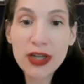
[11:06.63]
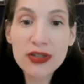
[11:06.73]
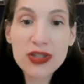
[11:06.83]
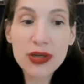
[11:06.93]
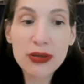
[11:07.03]

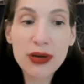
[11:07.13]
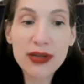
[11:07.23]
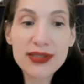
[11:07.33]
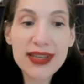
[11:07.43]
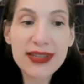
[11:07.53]
So
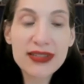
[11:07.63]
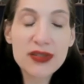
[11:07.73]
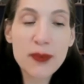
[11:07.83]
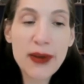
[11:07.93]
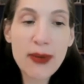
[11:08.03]
I'll say, this
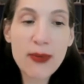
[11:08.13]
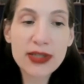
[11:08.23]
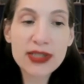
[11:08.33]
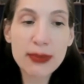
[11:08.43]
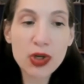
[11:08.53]
is what I
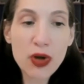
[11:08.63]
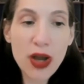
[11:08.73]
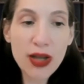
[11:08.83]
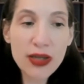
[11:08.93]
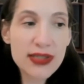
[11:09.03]
want to come
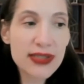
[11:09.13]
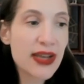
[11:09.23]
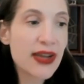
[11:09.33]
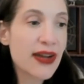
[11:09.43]
across.